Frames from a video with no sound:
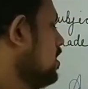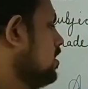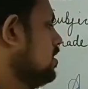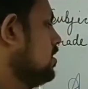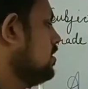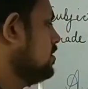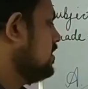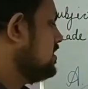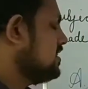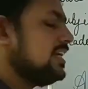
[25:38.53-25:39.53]

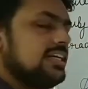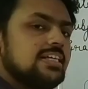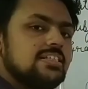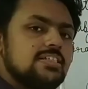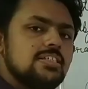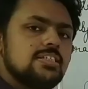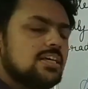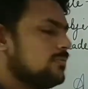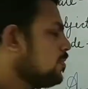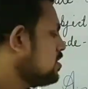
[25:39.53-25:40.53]
the sentences
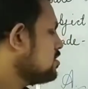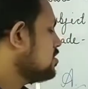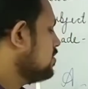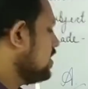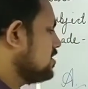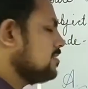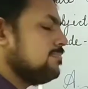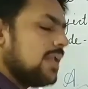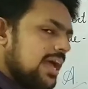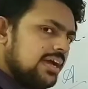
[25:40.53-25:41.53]
in which there is a
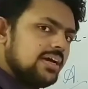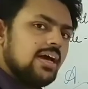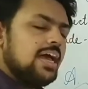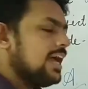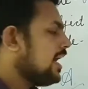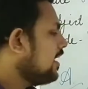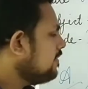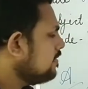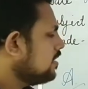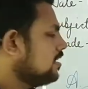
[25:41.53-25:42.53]
blank,
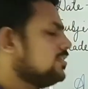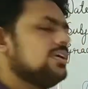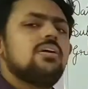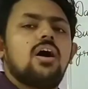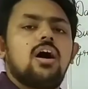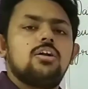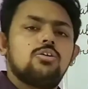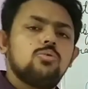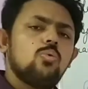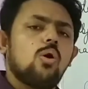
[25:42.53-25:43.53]
and there
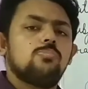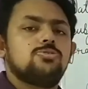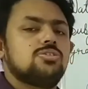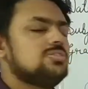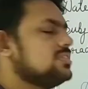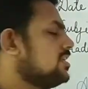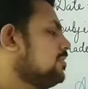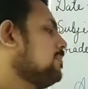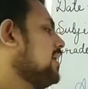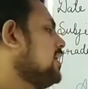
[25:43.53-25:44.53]
are 2 options in
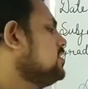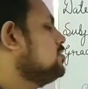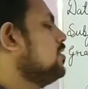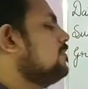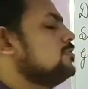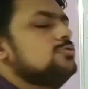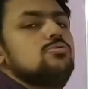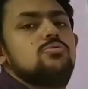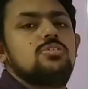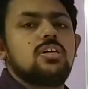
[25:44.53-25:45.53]
the brackets. You have to
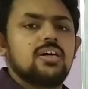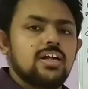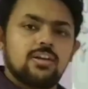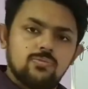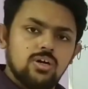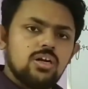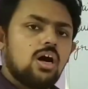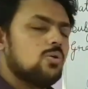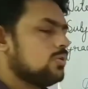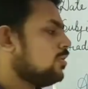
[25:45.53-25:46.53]
choose the correct
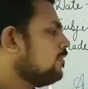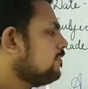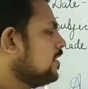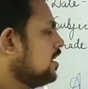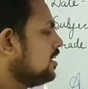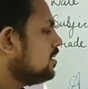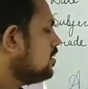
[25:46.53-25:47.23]
one out of the